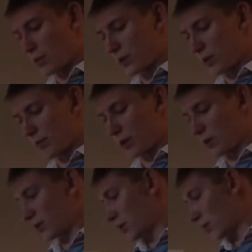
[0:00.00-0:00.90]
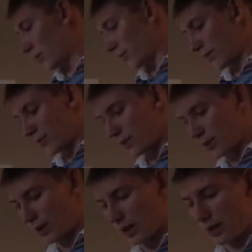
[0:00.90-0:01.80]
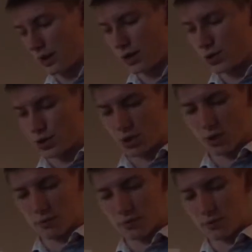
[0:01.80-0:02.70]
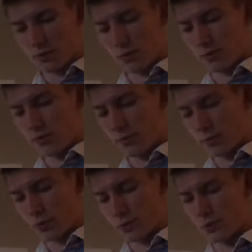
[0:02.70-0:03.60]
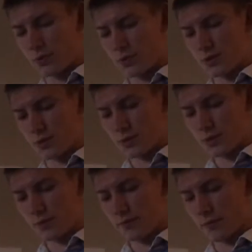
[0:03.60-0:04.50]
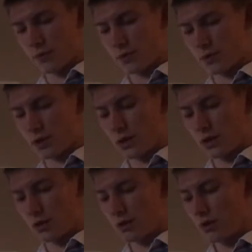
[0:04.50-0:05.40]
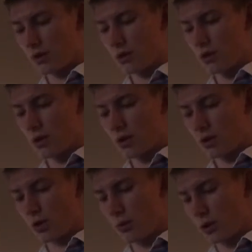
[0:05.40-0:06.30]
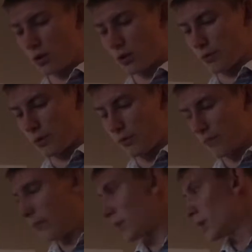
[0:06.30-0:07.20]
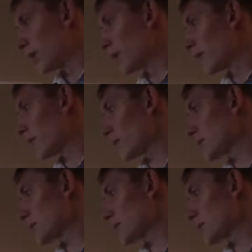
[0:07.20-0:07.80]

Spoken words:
mostly because of the large number of important resources for the global economy. For